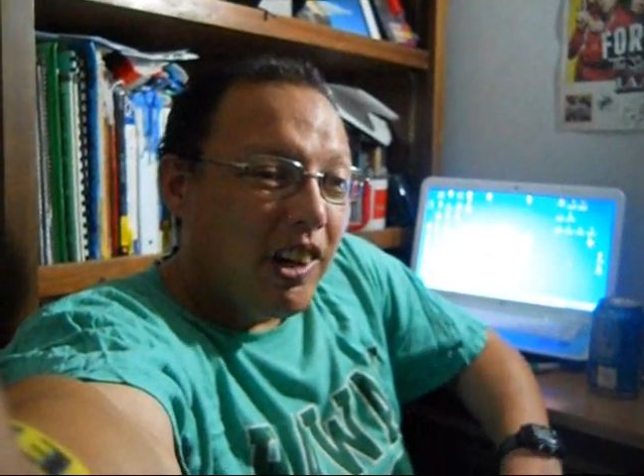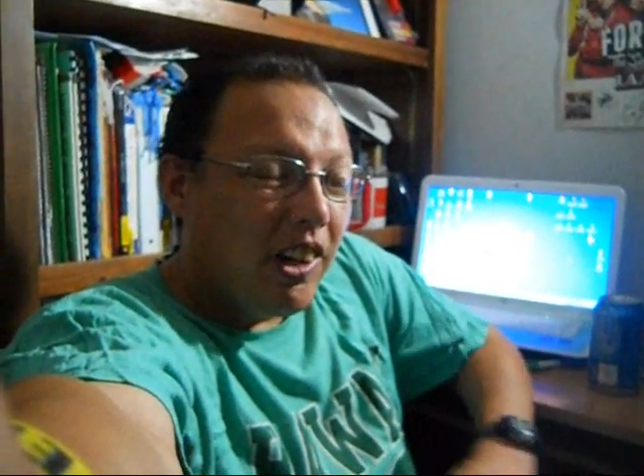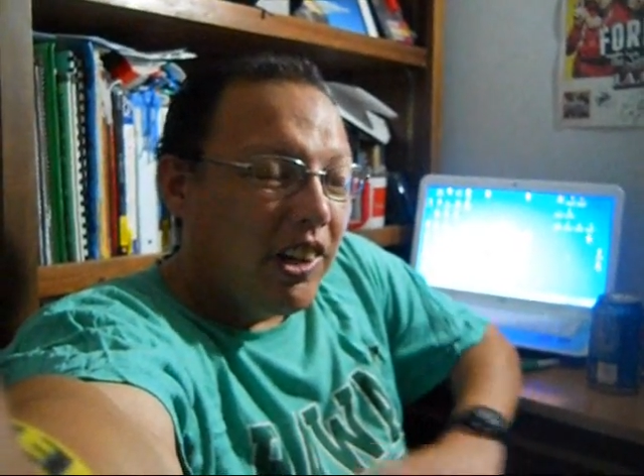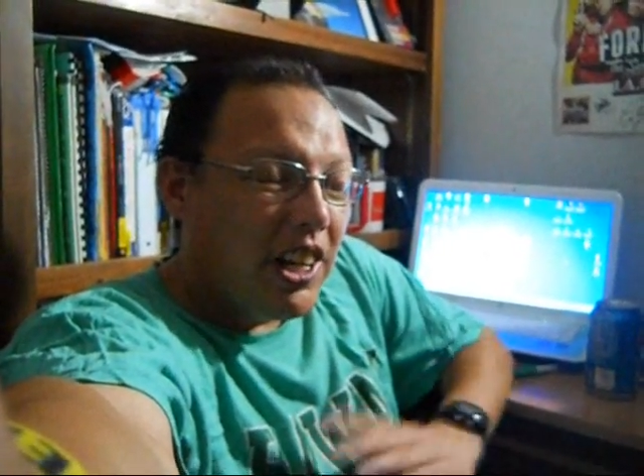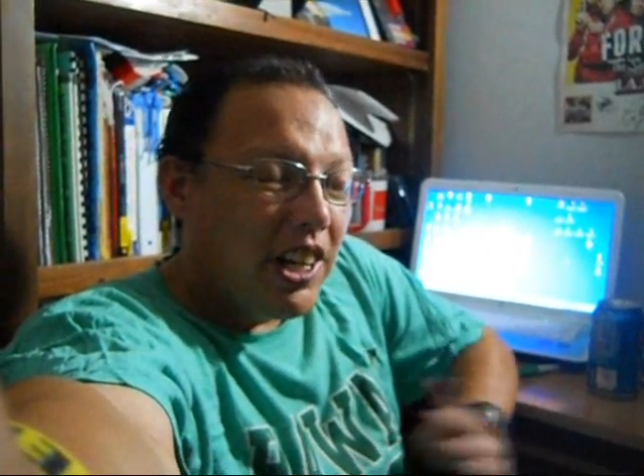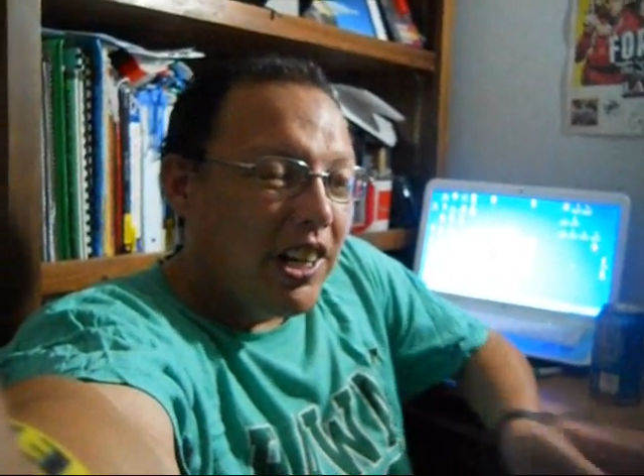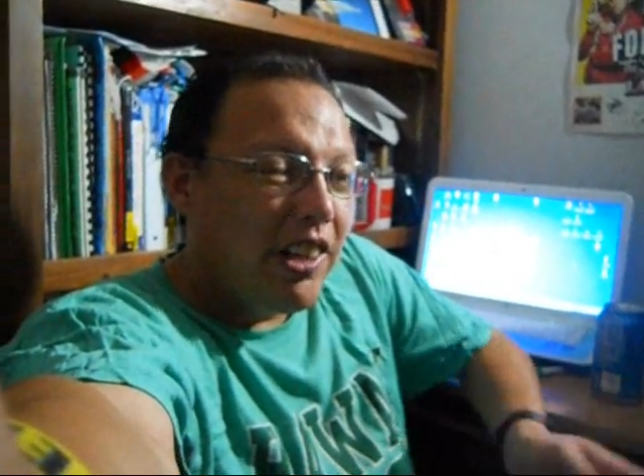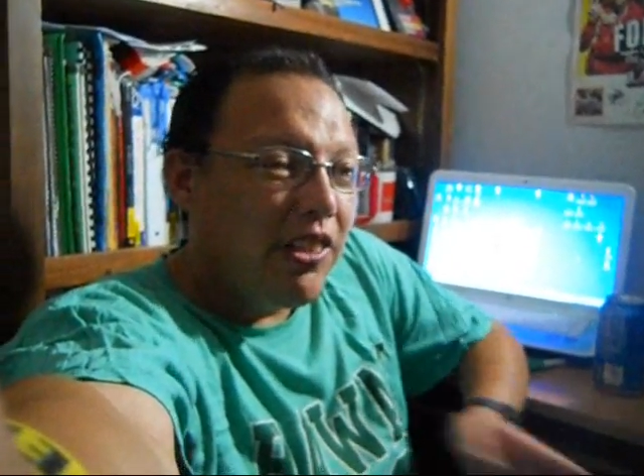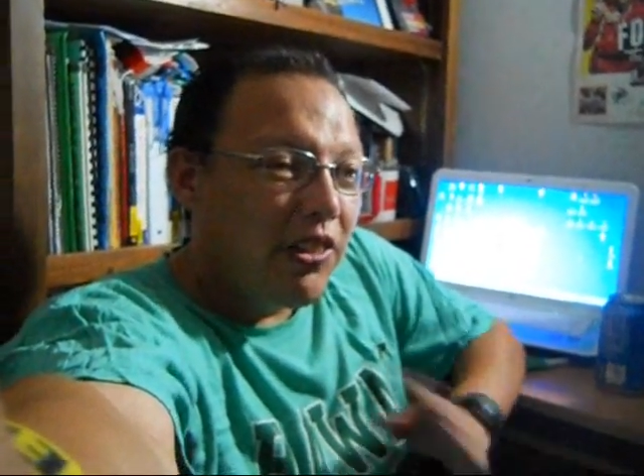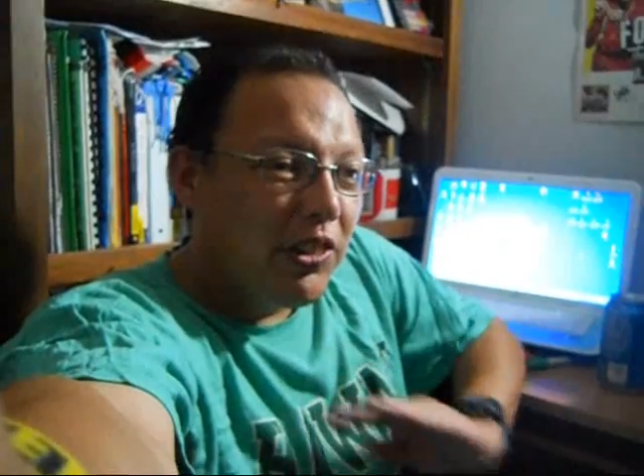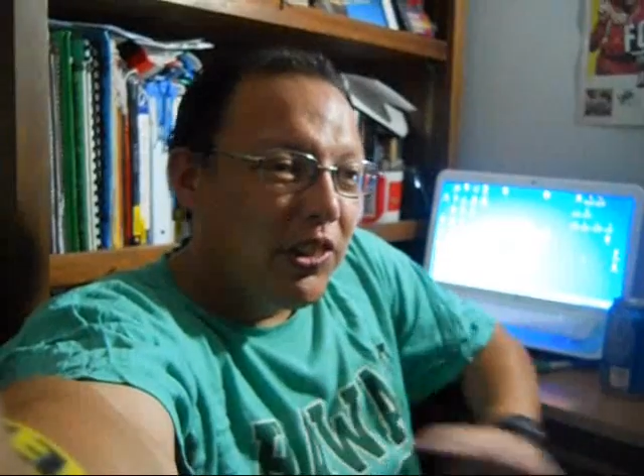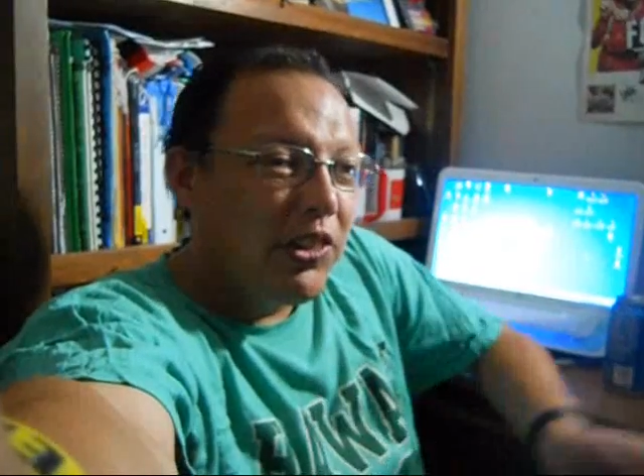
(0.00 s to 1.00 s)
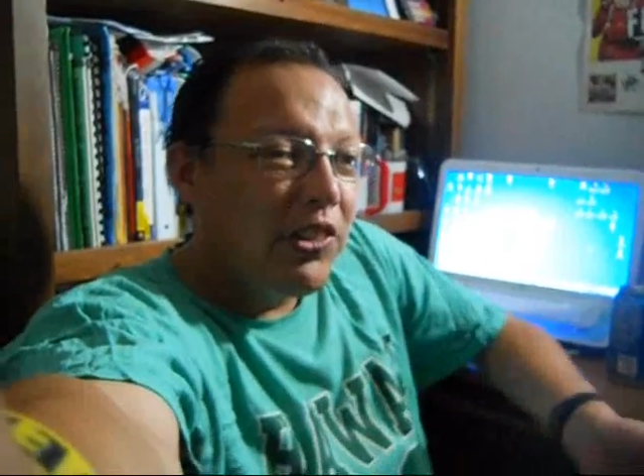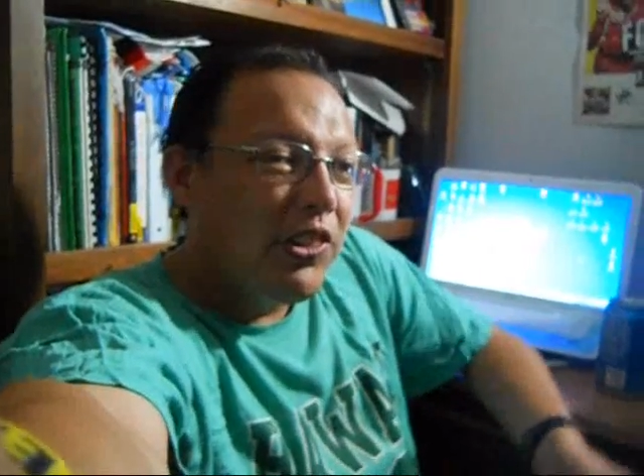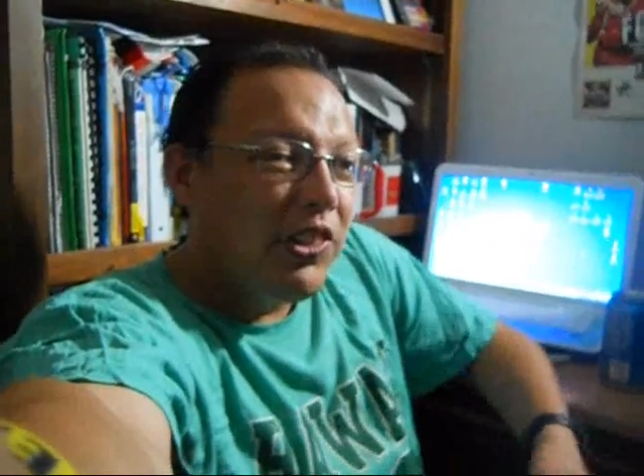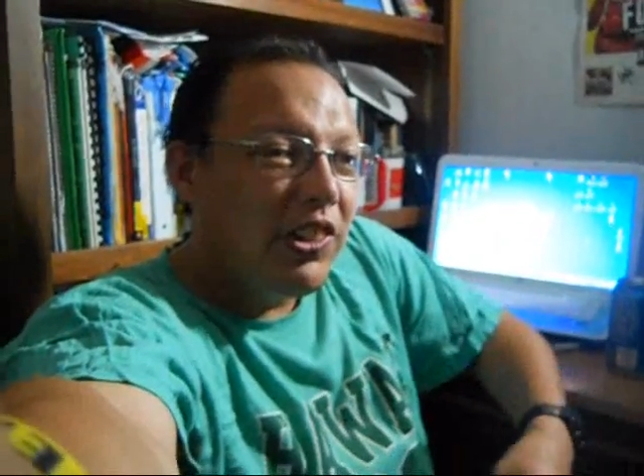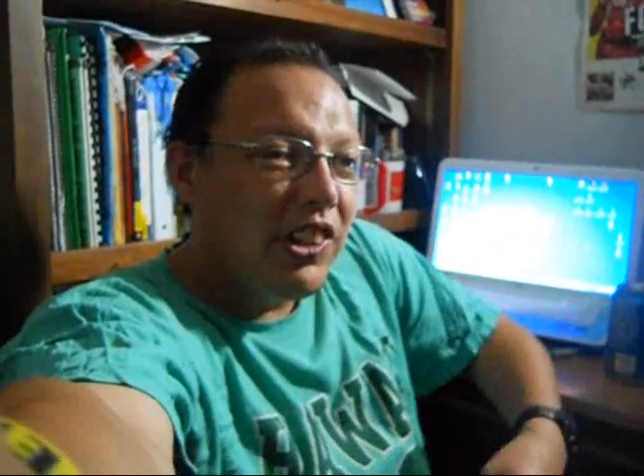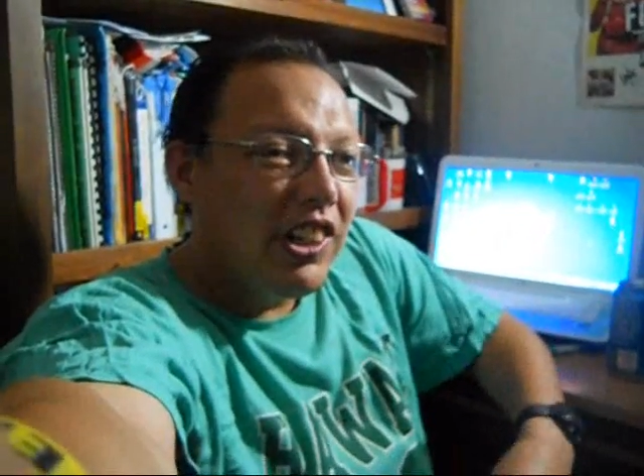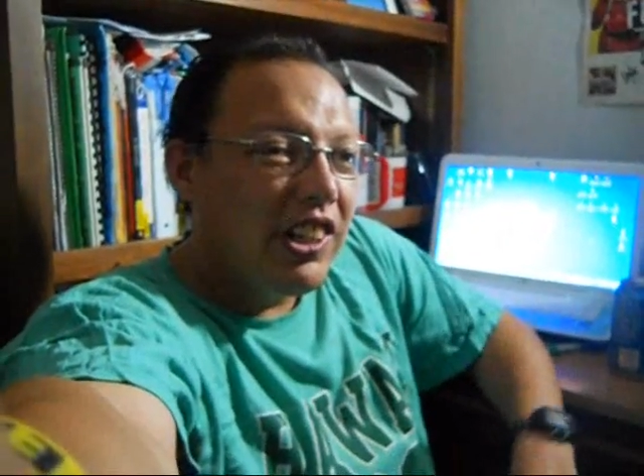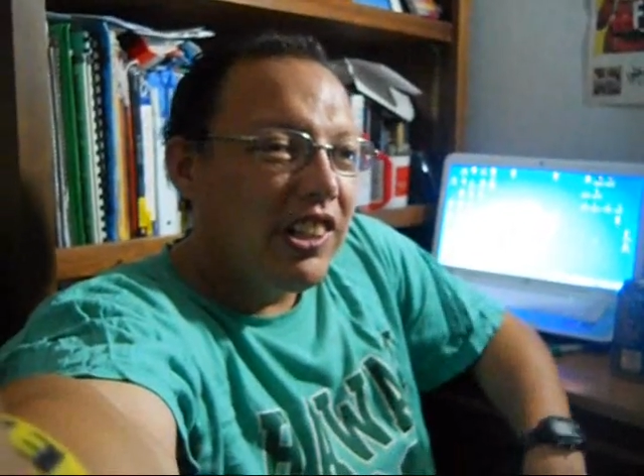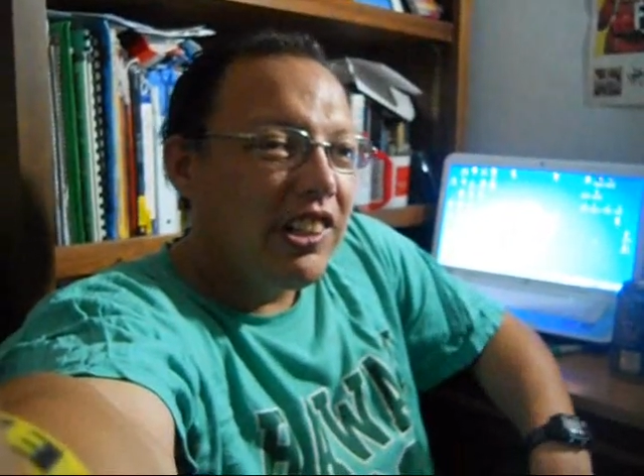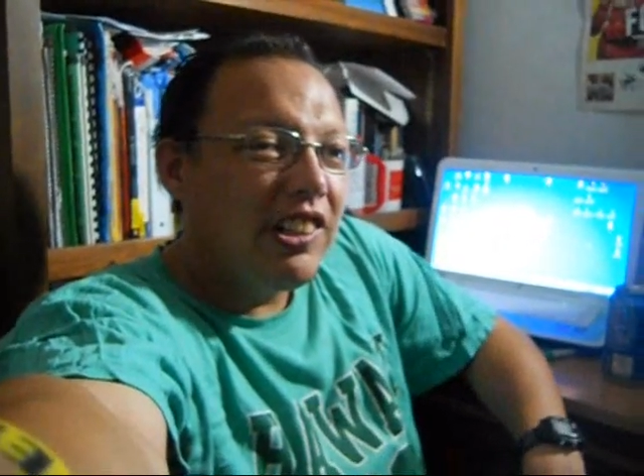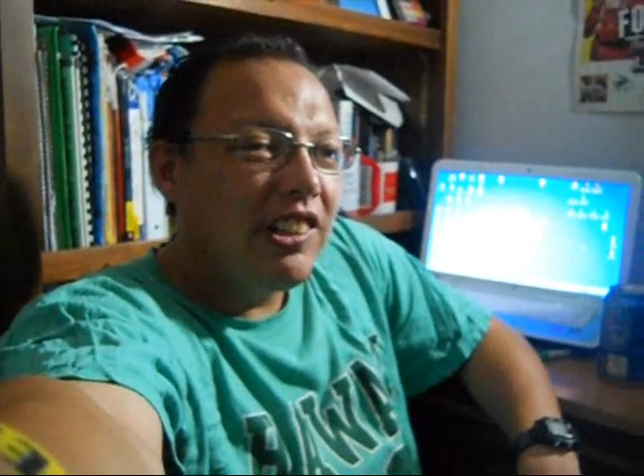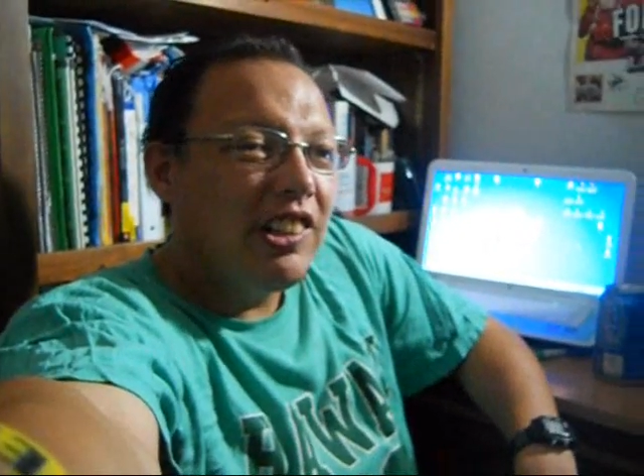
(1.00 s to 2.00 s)
I'll edit through
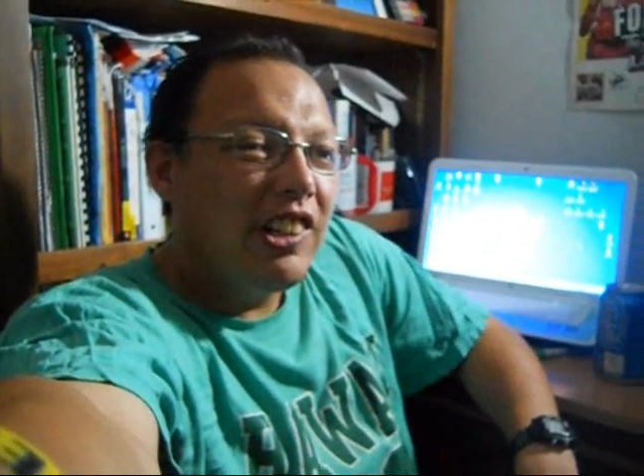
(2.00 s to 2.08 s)
and